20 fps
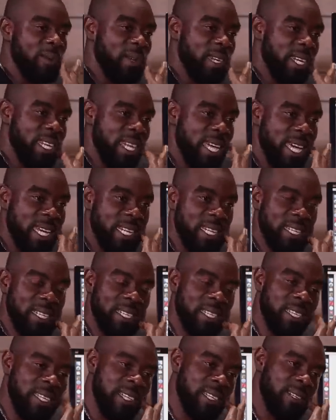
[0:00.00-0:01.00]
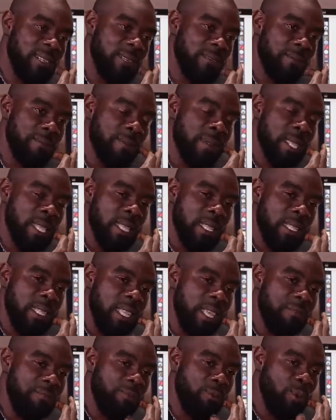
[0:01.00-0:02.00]
with that, mm. you know. Mm.
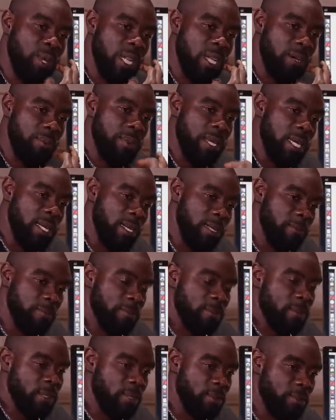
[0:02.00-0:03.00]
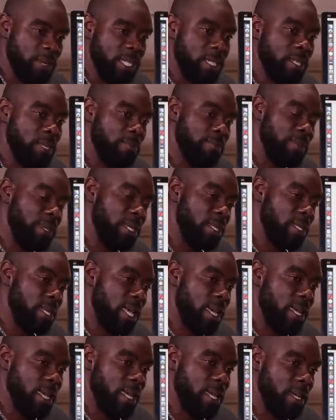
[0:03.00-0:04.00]
Never will I be rest in peace
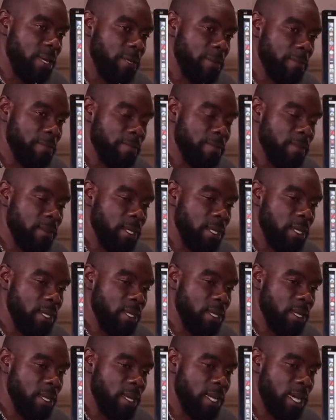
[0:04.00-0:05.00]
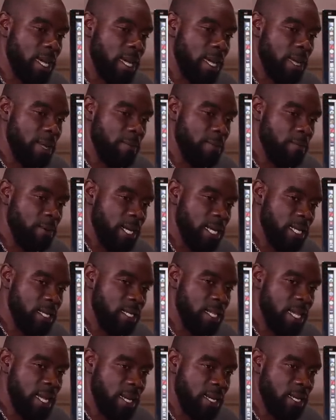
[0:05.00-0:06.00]
again. Um, when I
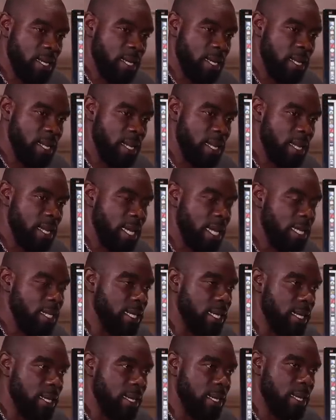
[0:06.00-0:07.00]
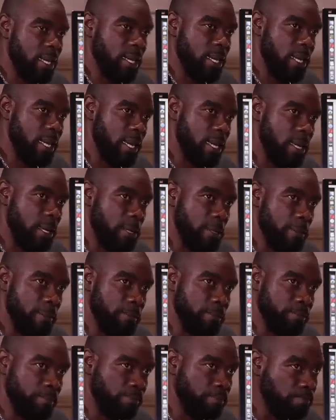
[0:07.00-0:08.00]
started attending
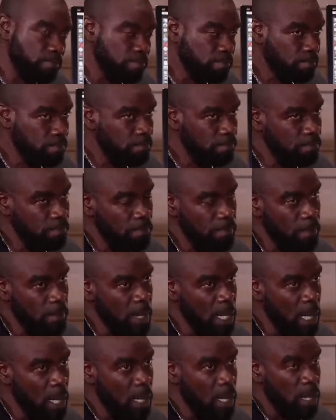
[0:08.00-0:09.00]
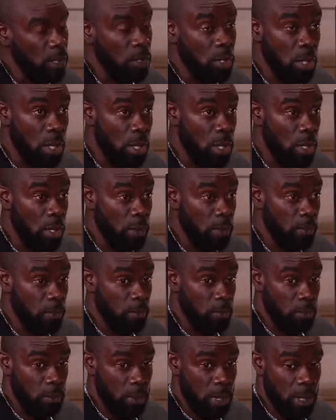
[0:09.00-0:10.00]
um, Kingston Tech. No,
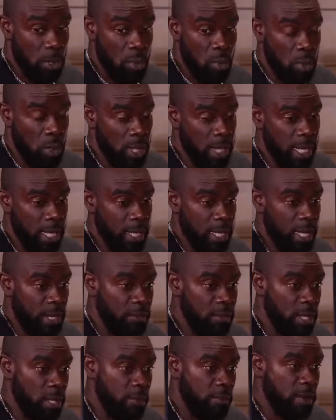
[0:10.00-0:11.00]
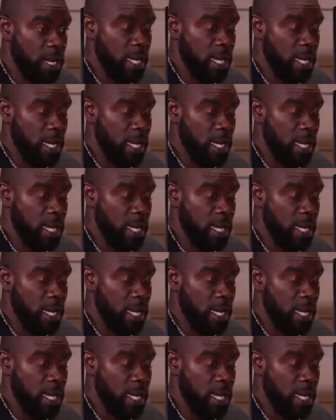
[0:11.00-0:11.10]
Colgate oh, Cavity oh, oh,